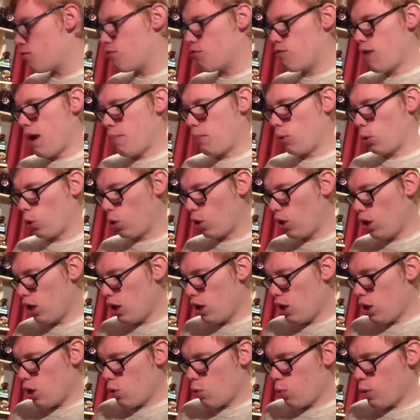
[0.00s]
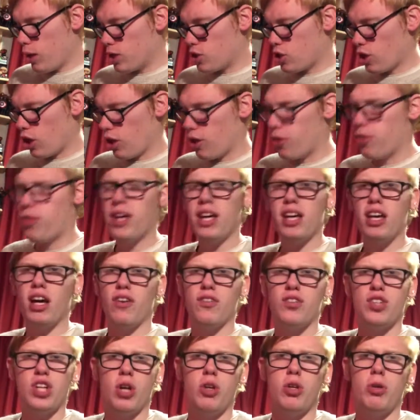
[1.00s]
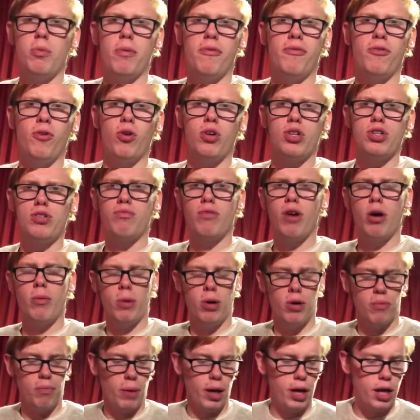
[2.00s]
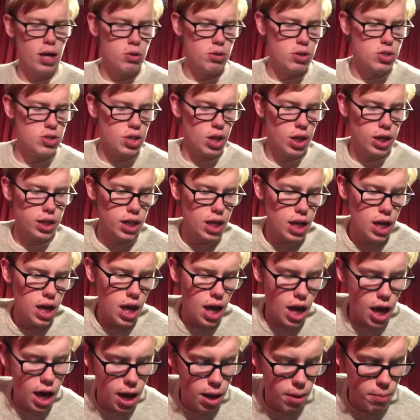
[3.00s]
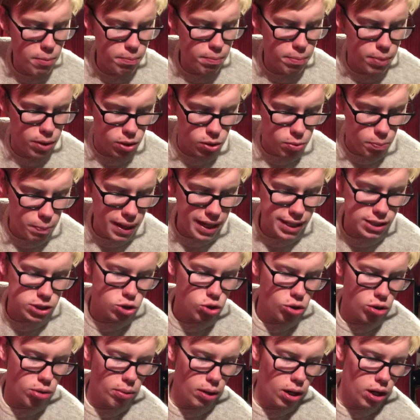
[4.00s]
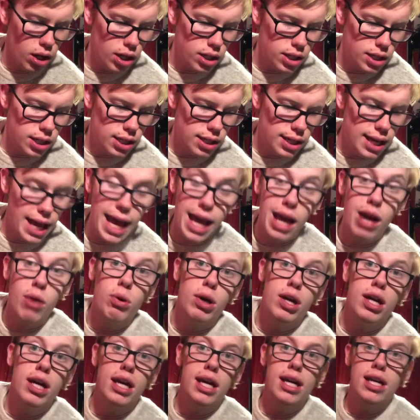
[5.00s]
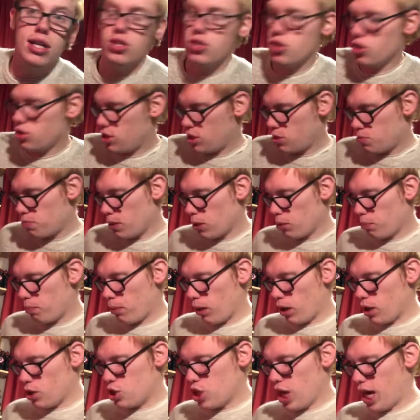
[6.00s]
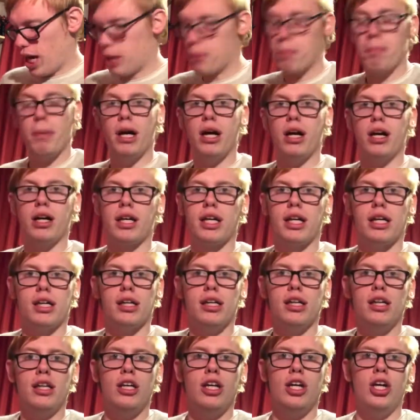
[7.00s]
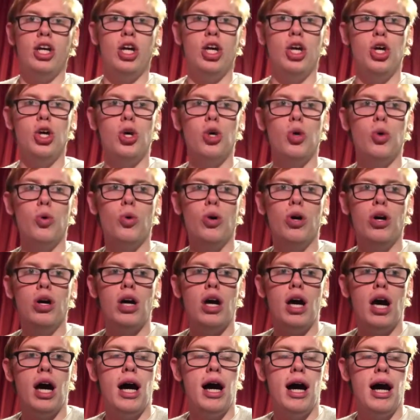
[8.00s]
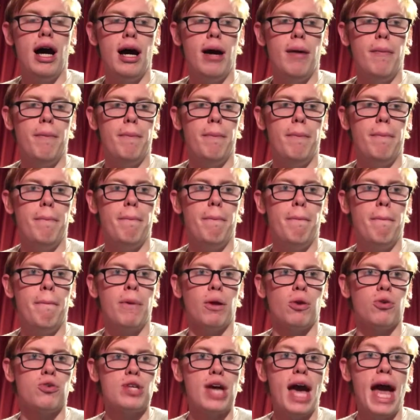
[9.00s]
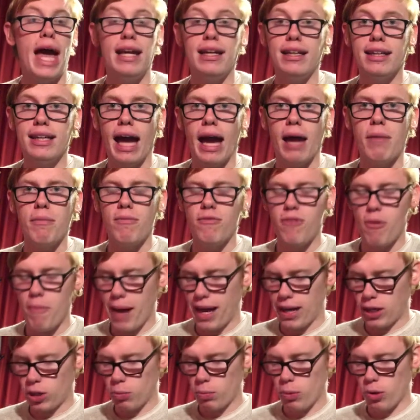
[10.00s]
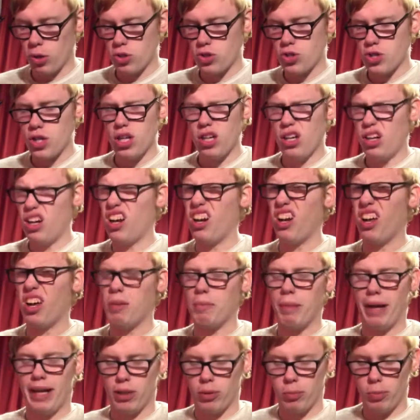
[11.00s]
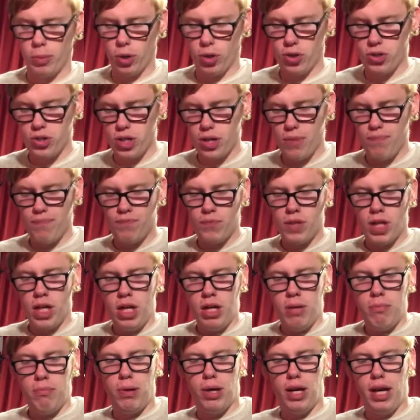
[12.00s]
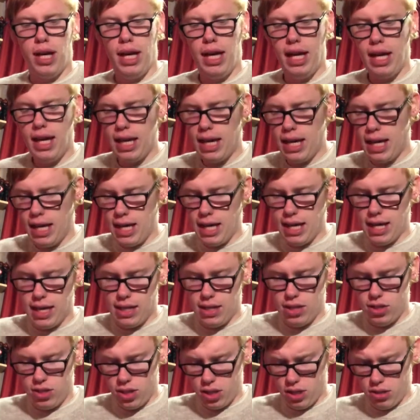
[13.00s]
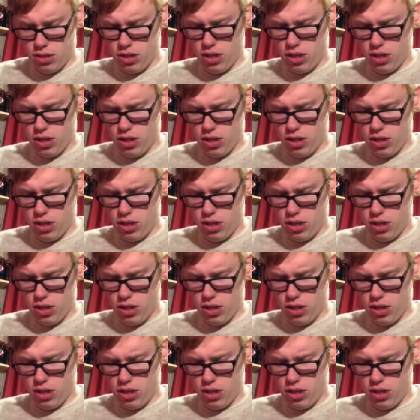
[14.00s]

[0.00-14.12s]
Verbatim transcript: Rebel, which I think I've shown you before. It's a robot of my own design, um, but the backstory behind it now is that it's built by Jack Barker, who um, built Endgame for BattleBots. I like BattleBots. But here is